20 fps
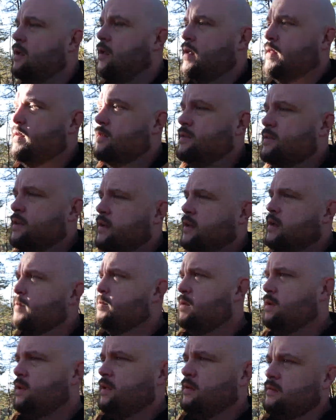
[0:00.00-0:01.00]
and there's a
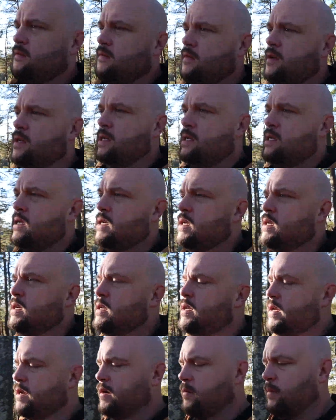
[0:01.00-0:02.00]
couple of
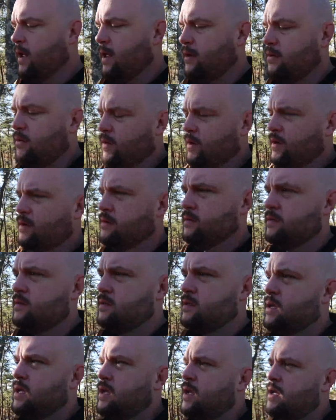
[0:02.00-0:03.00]
nearby
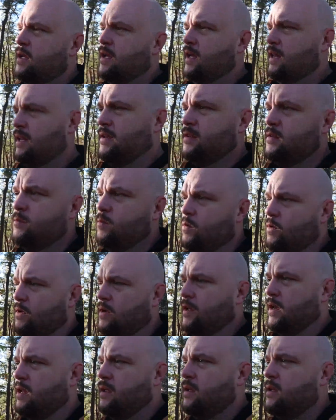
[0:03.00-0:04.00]
trails, at least
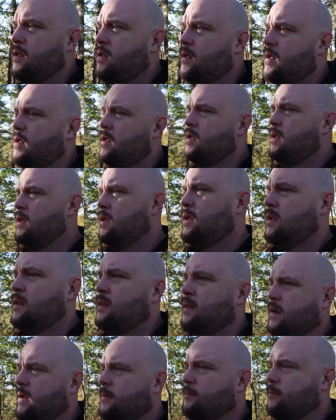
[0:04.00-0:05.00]
one,
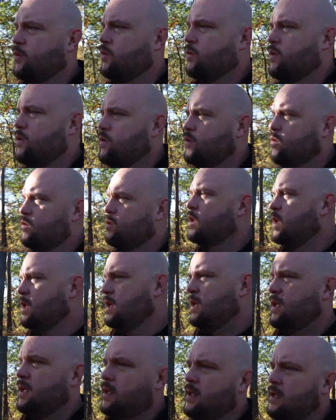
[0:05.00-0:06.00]
that I'm going to
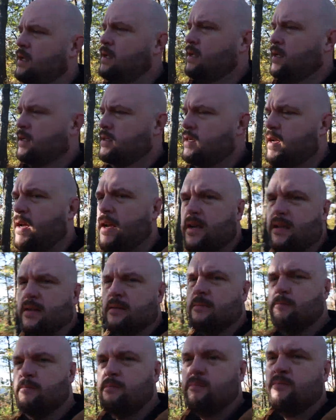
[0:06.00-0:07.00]
check
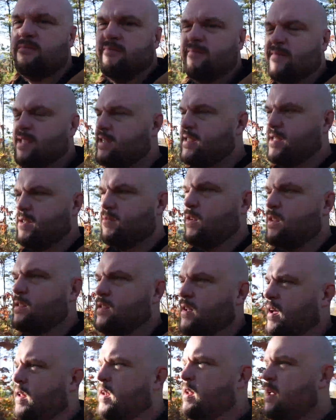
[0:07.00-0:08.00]
and just see
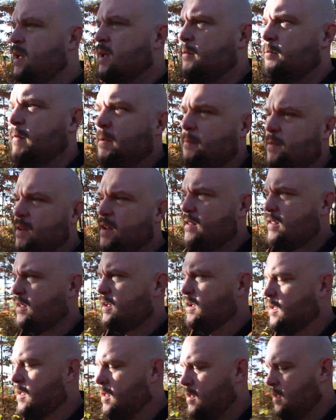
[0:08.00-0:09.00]
what's on. Maybe
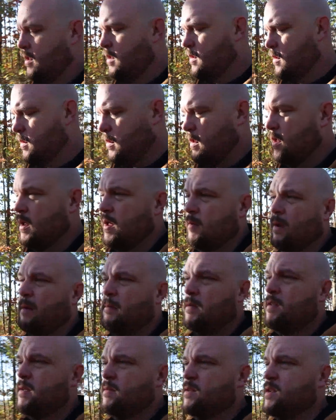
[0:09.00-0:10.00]
nothing,
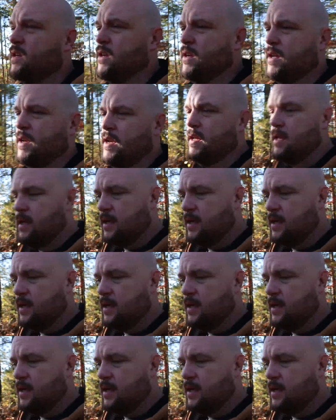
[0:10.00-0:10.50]
maybe something good.